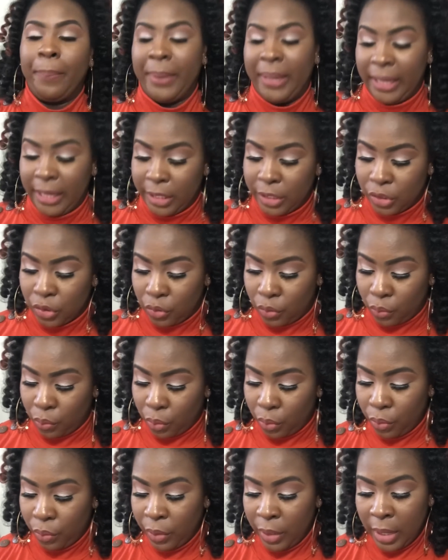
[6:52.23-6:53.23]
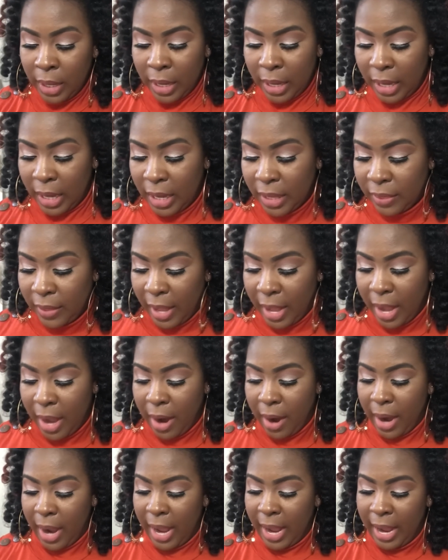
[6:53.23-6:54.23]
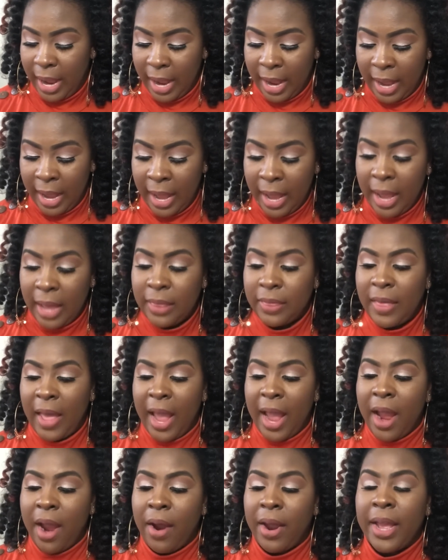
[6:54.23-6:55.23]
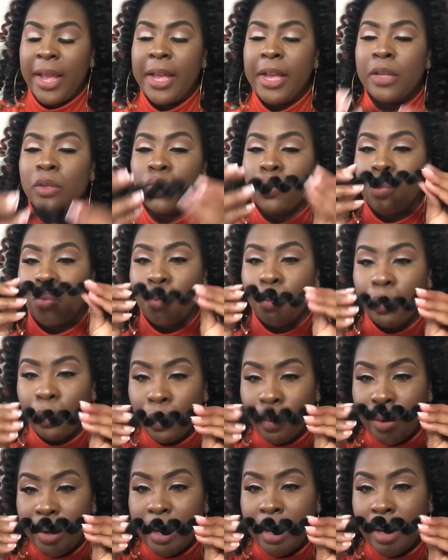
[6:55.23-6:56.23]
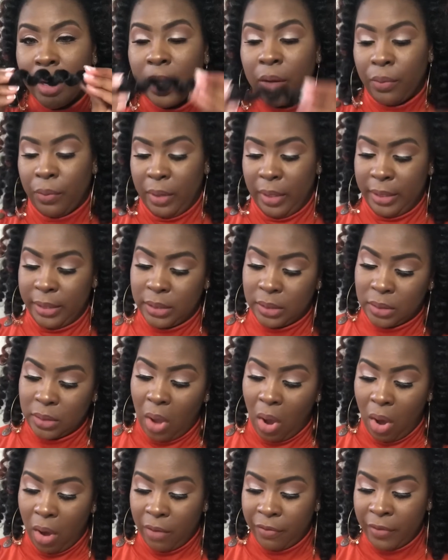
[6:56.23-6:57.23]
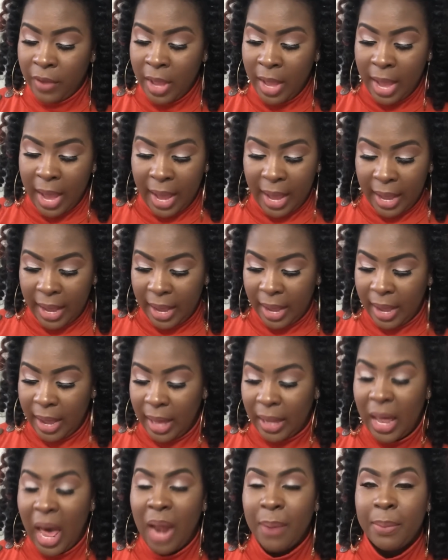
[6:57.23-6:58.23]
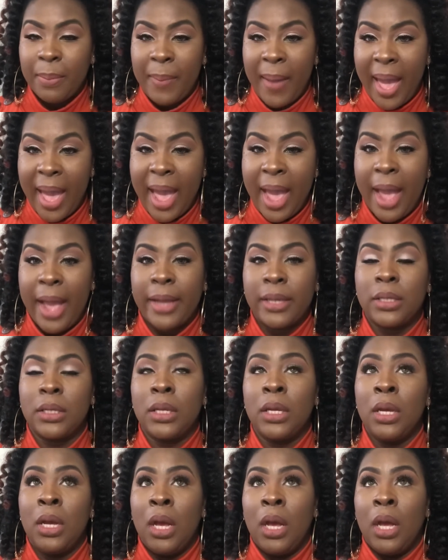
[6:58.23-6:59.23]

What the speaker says: peeks through in the hair. And the hair is really, really soft. And a lot of people ask,